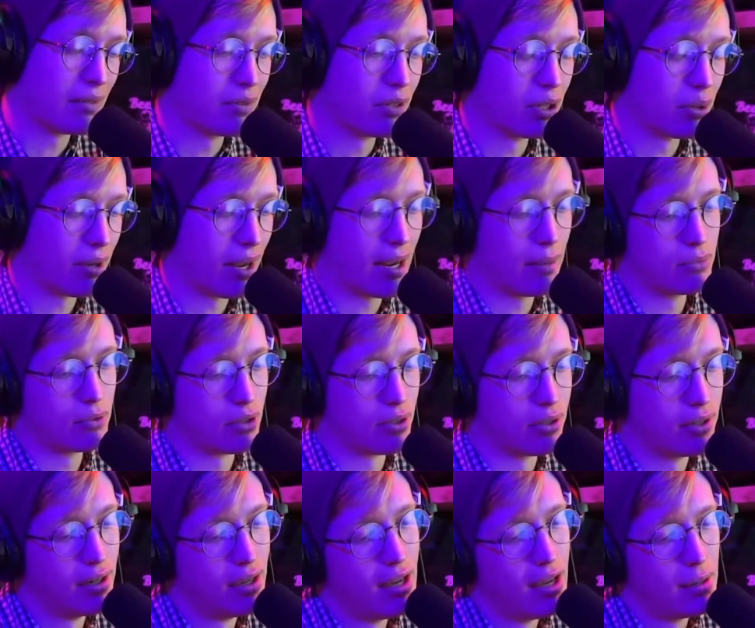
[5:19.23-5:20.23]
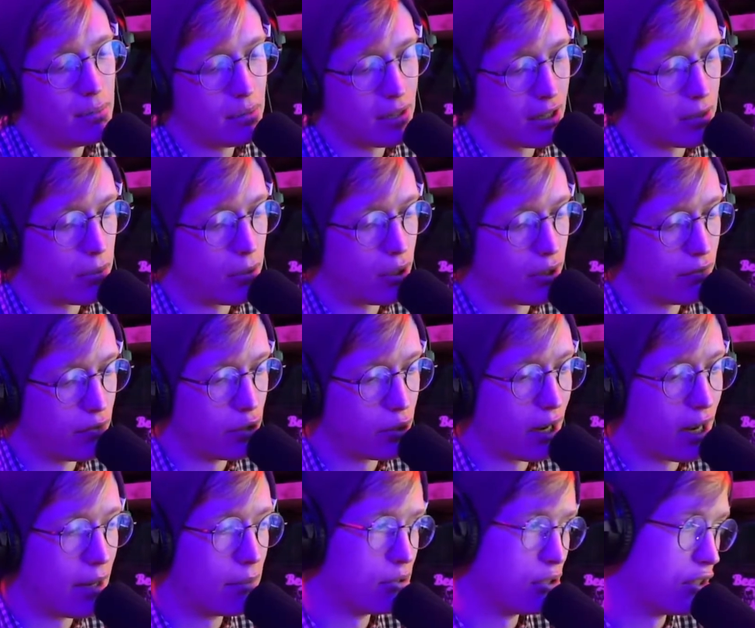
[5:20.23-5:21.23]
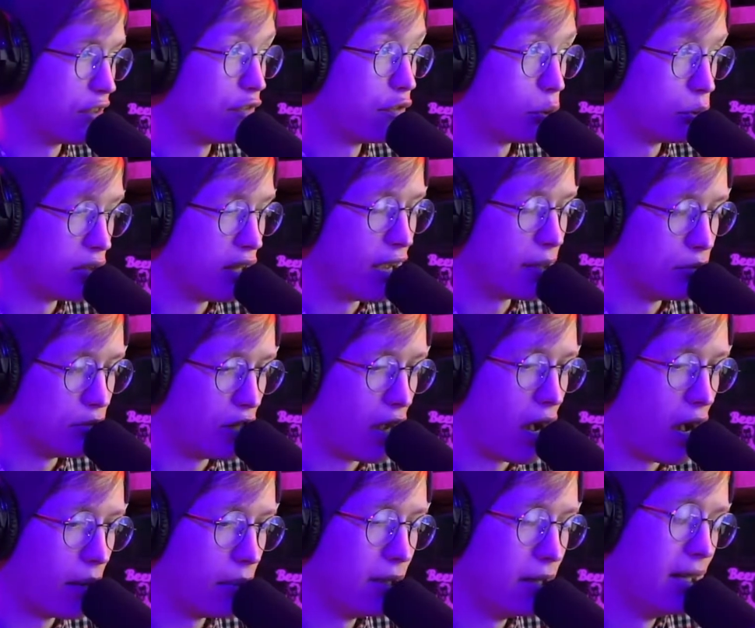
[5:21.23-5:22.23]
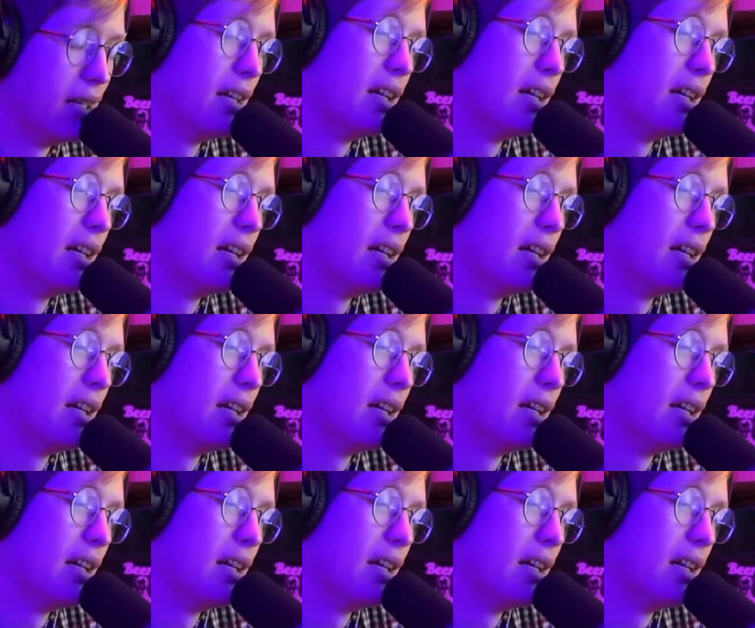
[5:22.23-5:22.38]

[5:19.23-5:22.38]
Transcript: video games or being a part of video games as a full-time job